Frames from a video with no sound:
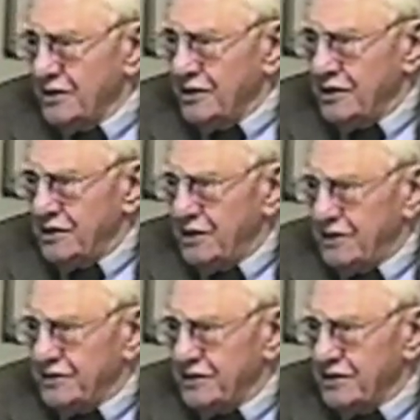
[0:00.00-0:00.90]
it
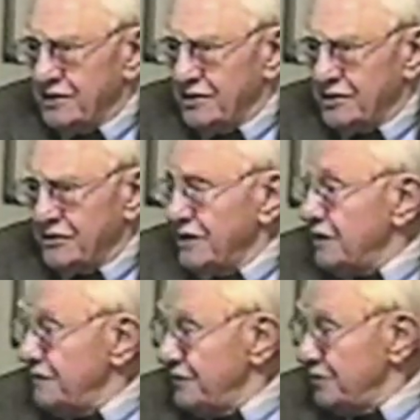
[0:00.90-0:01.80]
had a great
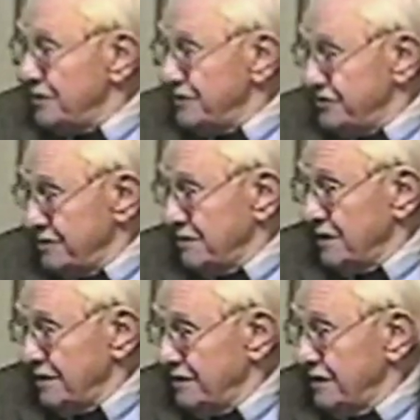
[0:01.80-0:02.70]
influence in my
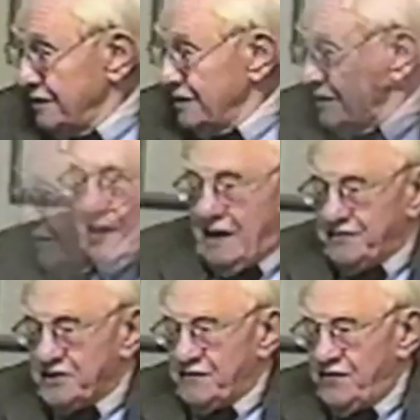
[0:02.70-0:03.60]
thinking.
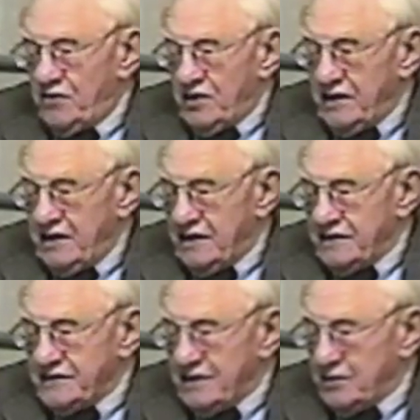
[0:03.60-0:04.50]
After 4
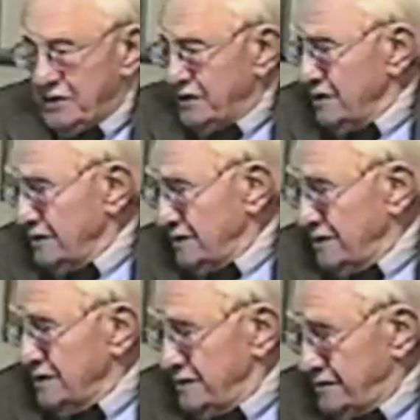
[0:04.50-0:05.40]
years of working
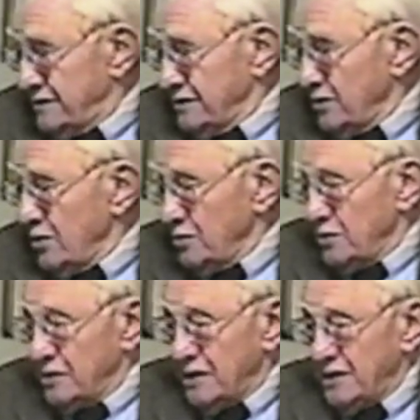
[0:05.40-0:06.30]
at
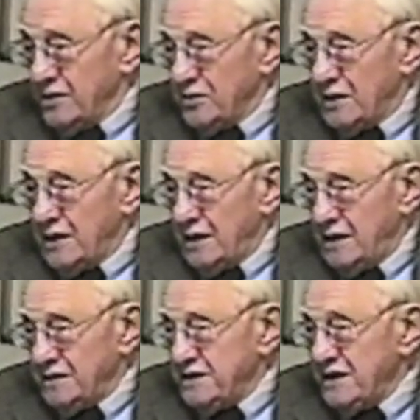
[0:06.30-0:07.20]
Goldwater, I knew I
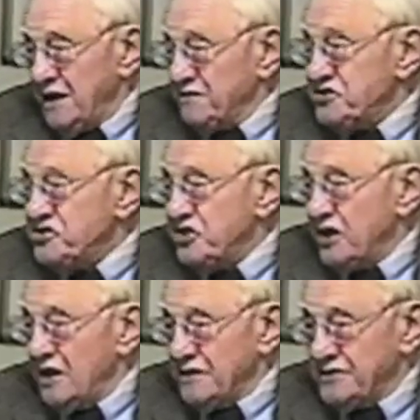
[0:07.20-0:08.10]
didn't have a
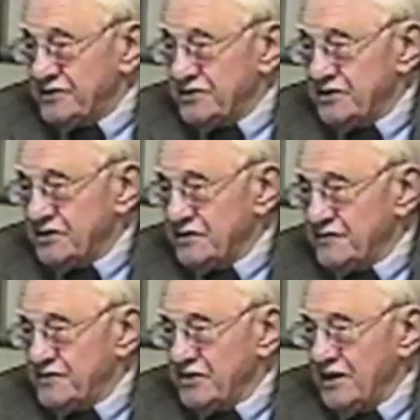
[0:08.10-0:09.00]
chance
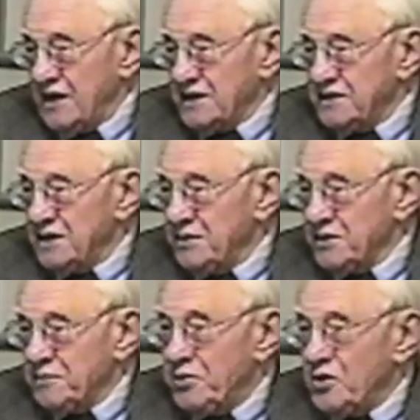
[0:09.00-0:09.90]
for an academic
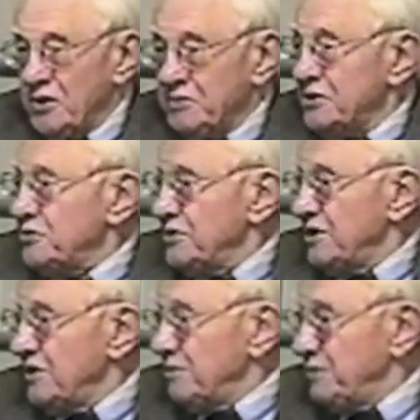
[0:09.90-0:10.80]
appointment
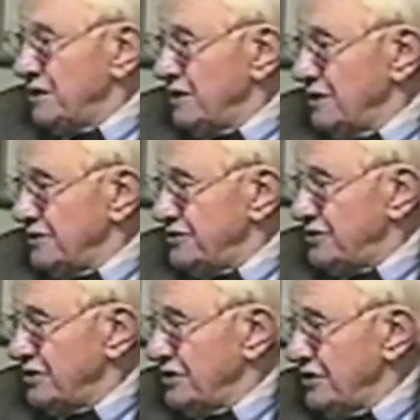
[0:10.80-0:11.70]
without a
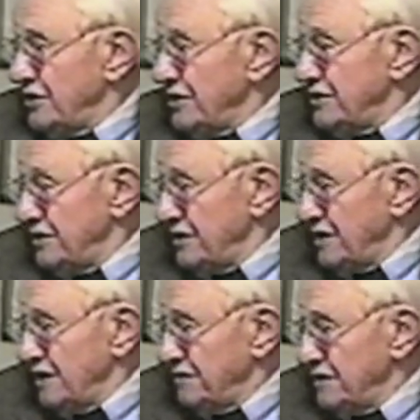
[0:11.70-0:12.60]
PhD. I didn't
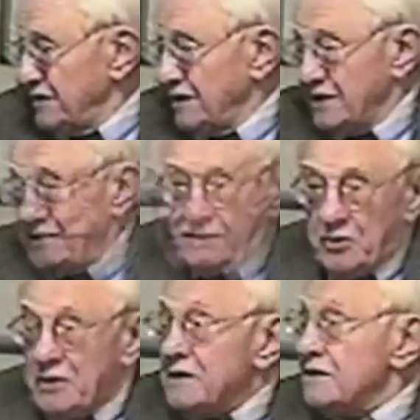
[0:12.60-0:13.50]
have it. I had
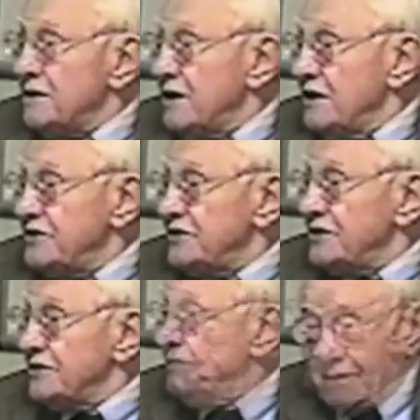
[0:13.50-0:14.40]
no
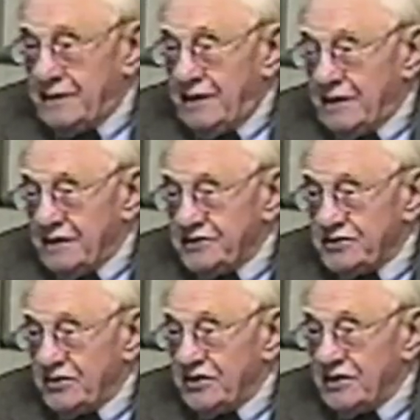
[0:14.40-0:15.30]
inclination. And then I
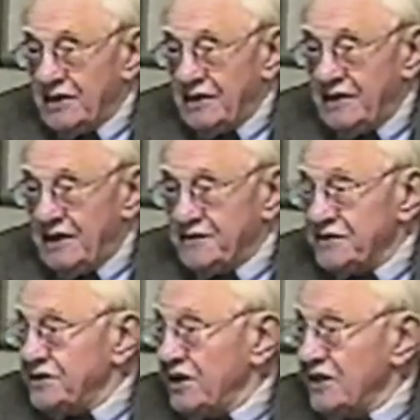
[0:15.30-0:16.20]
saw an
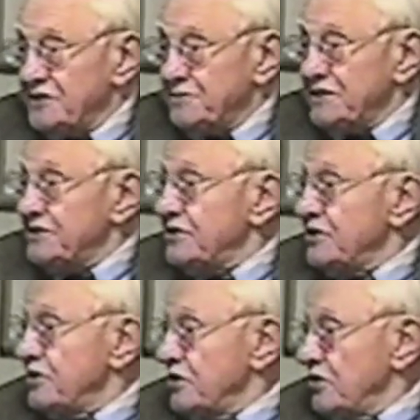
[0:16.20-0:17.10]
advertisement in the
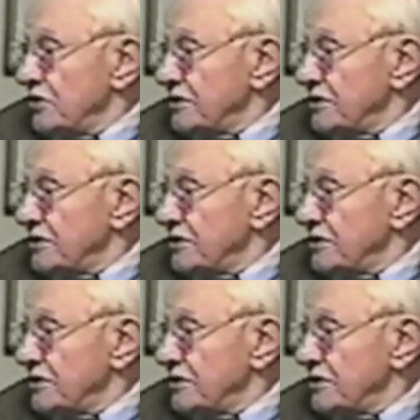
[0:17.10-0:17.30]
New York